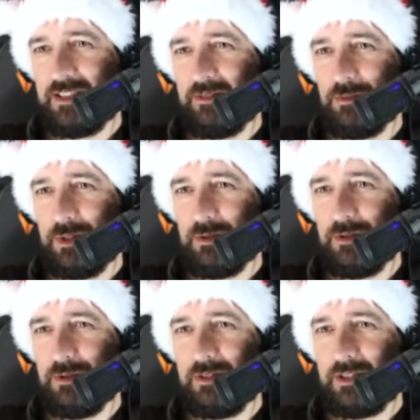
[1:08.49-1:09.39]
We
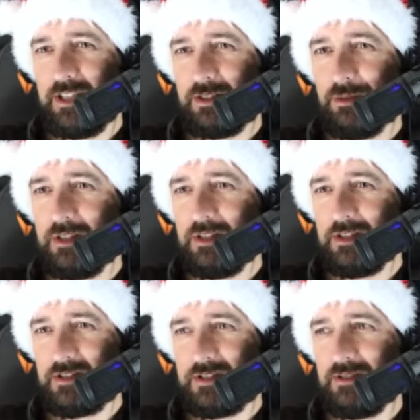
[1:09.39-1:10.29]
all run
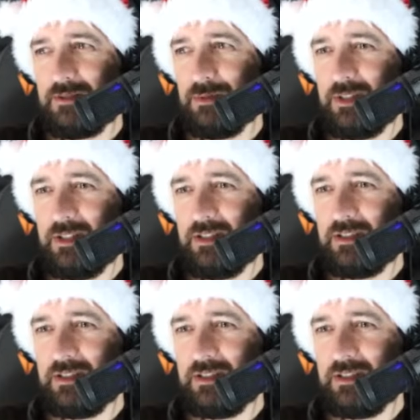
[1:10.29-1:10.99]
queries. We need